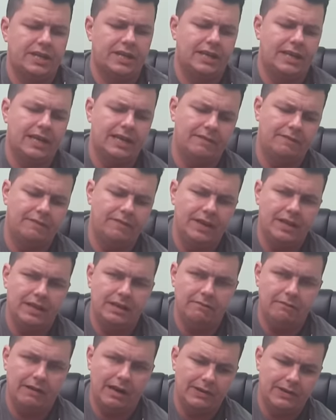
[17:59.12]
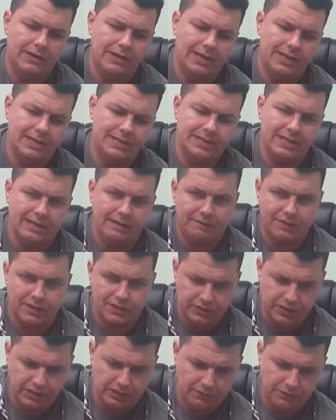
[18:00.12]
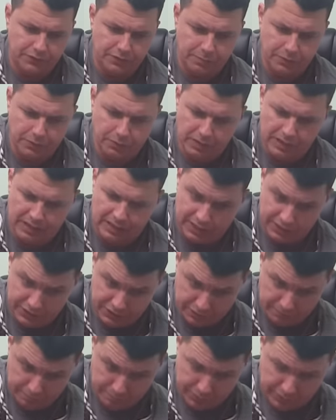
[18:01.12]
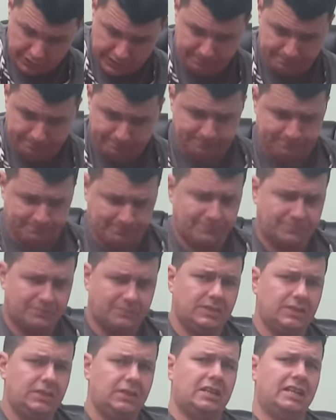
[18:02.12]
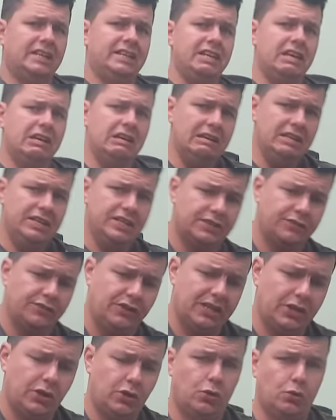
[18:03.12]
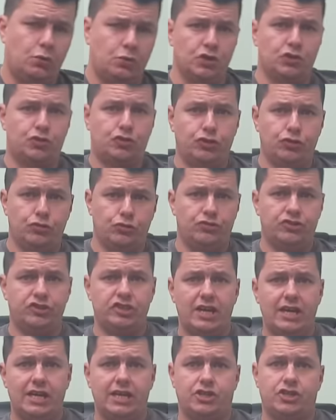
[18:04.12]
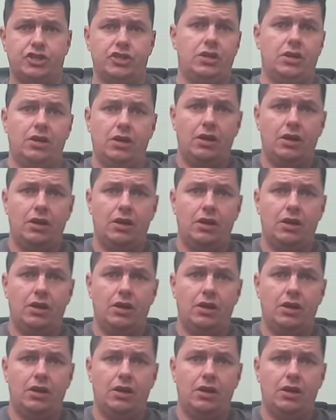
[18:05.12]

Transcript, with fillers: you can get your finger around nicely. It fits comfortable and you can pull it. And you hear this thing called two-stage.